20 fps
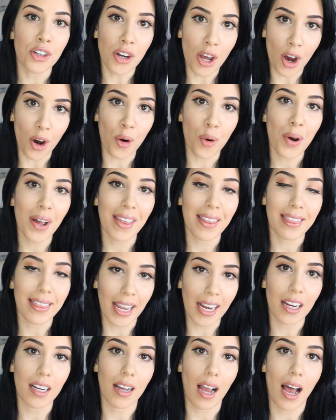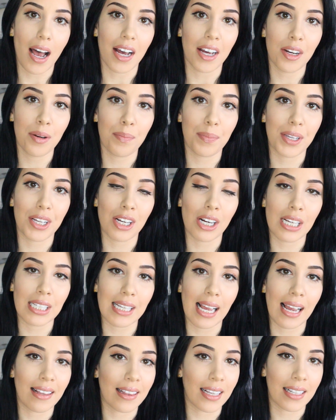No, thank God,
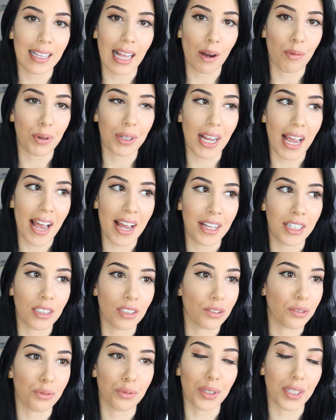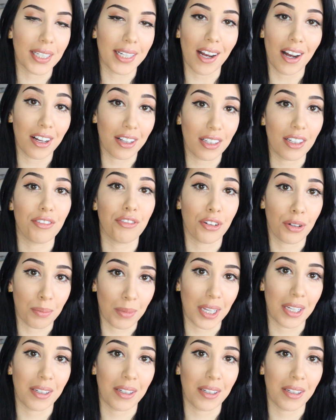because I think that would end really ugly for